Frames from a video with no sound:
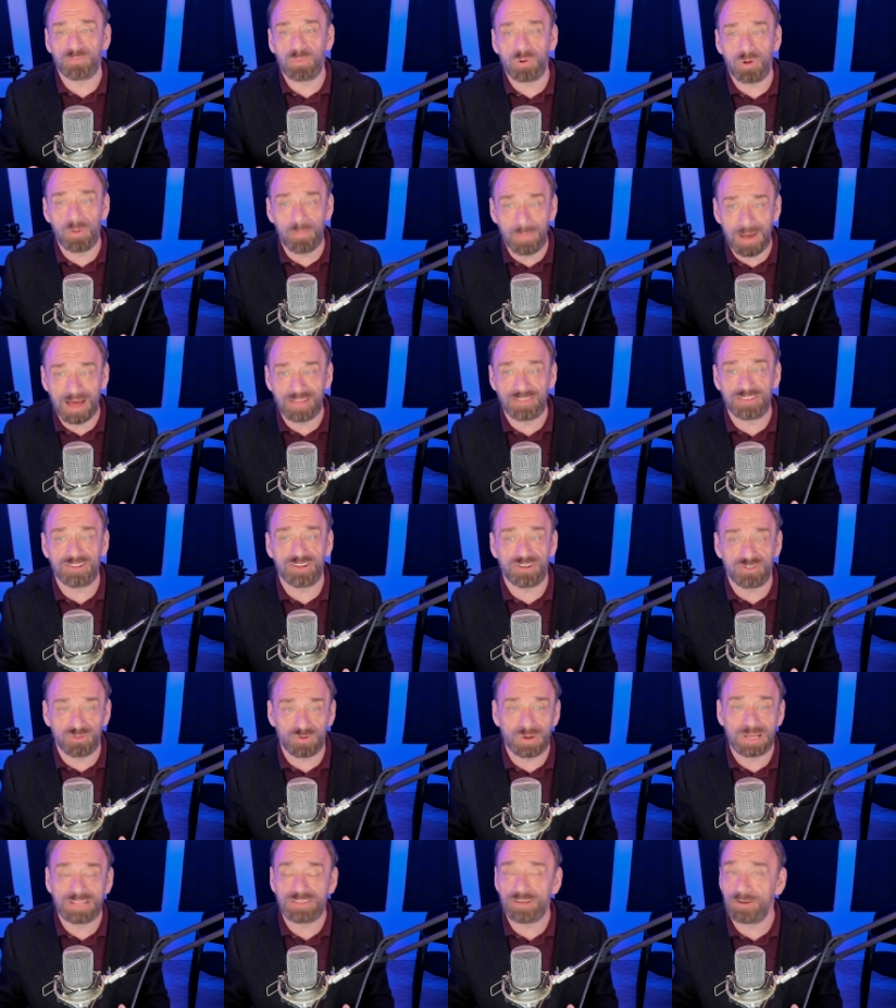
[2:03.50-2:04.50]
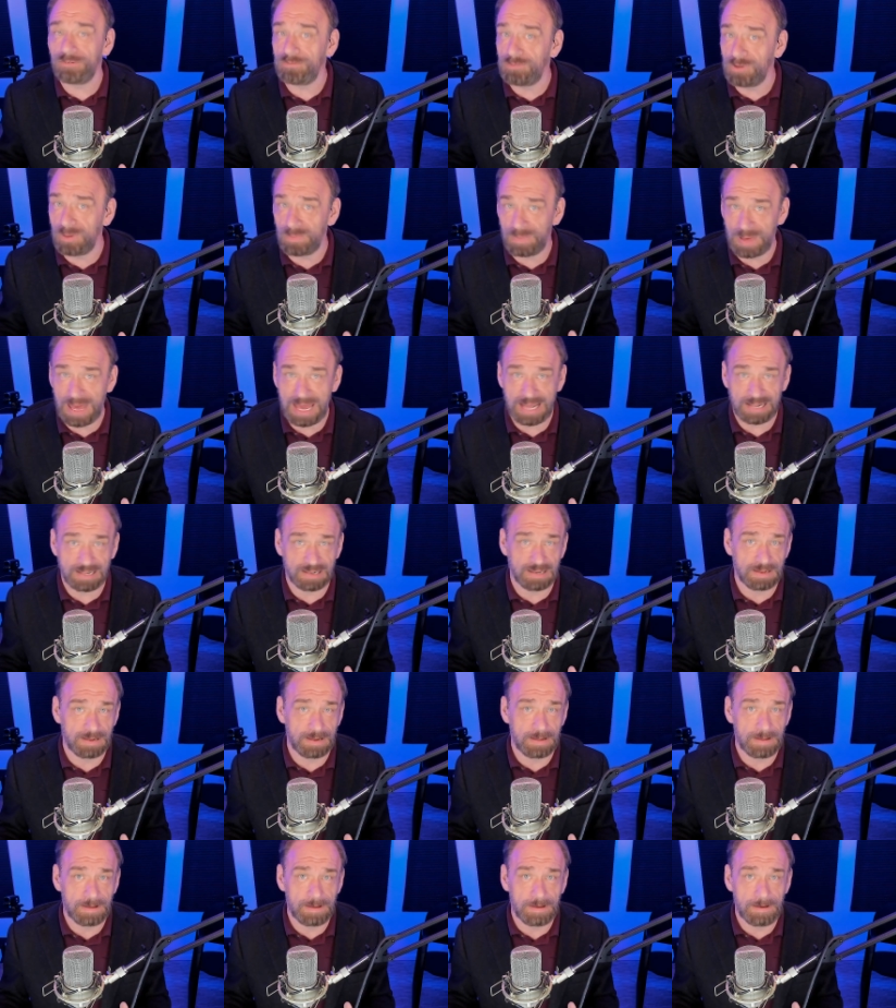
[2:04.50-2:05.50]
per month to treat their foot pain.
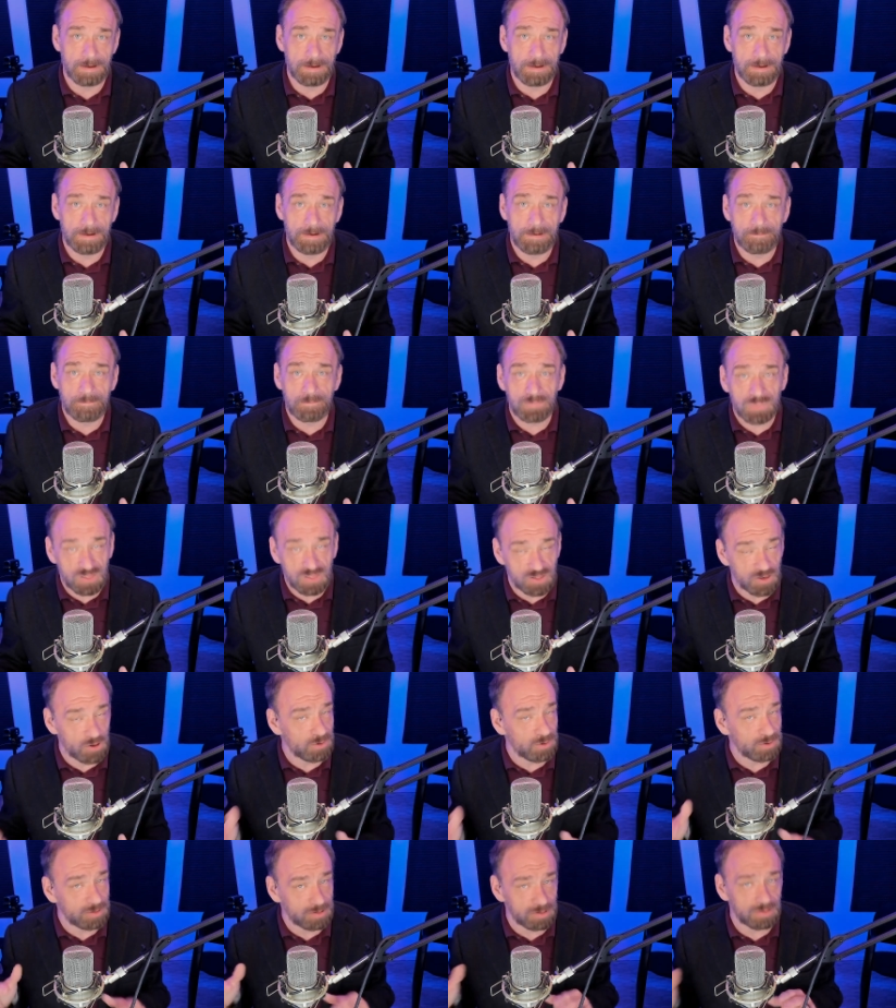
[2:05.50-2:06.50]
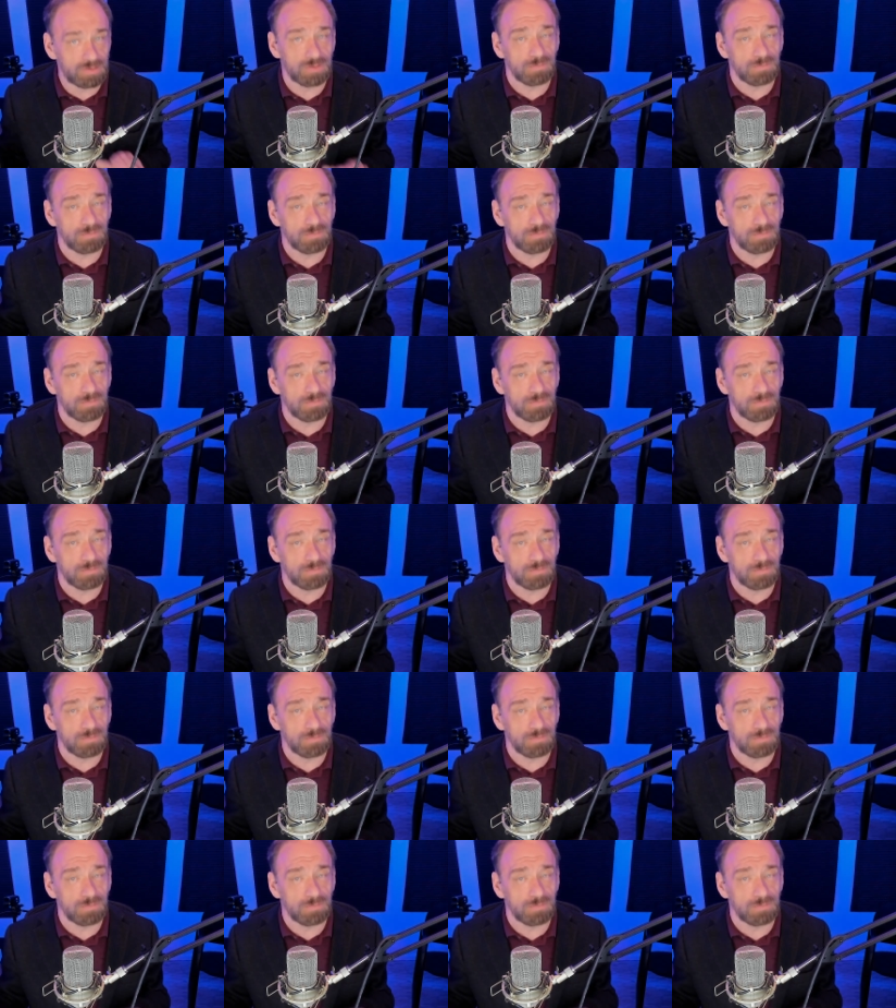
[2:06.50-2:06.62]
So,